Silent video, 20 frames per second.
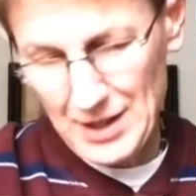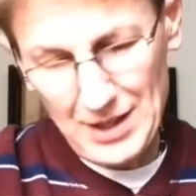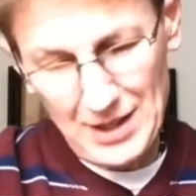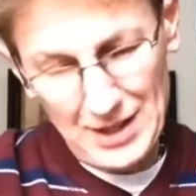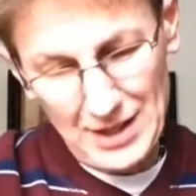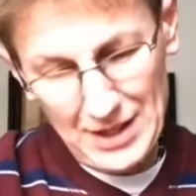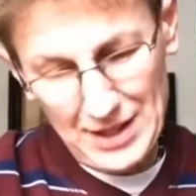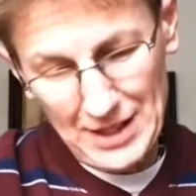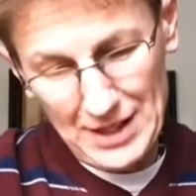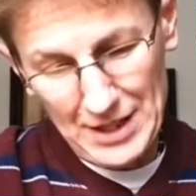
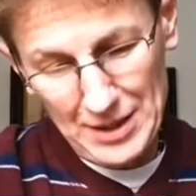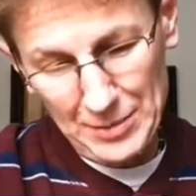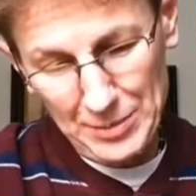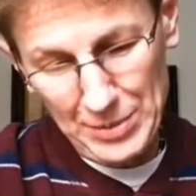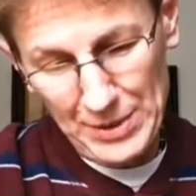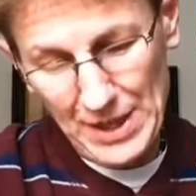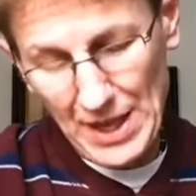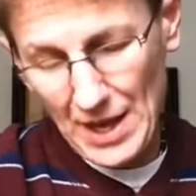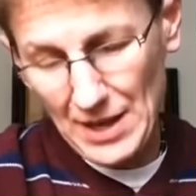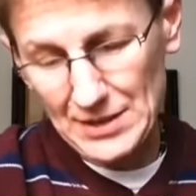
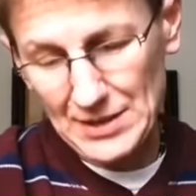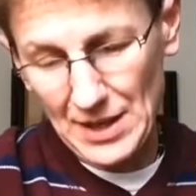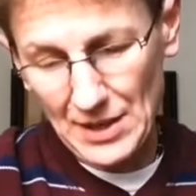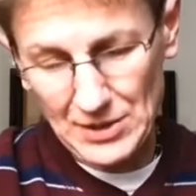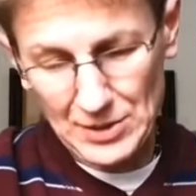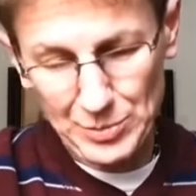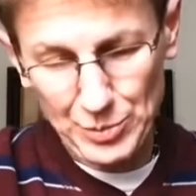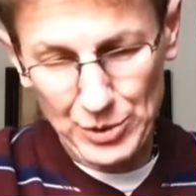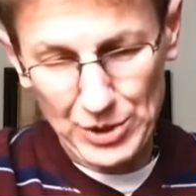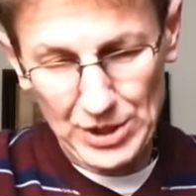But yeah, it
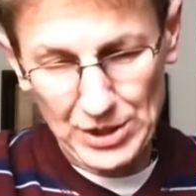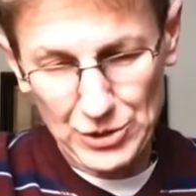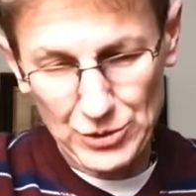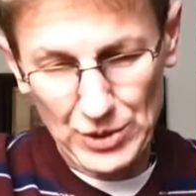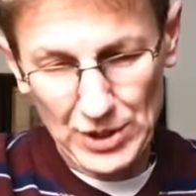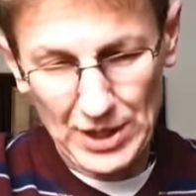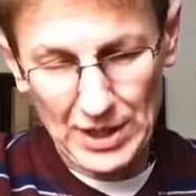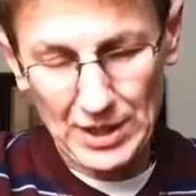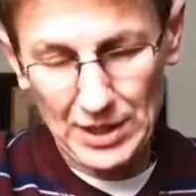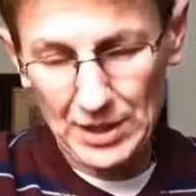sounds pretty
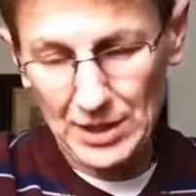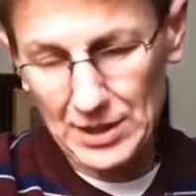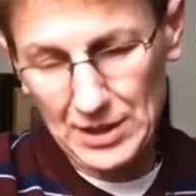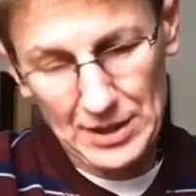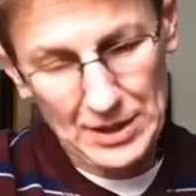intriguing.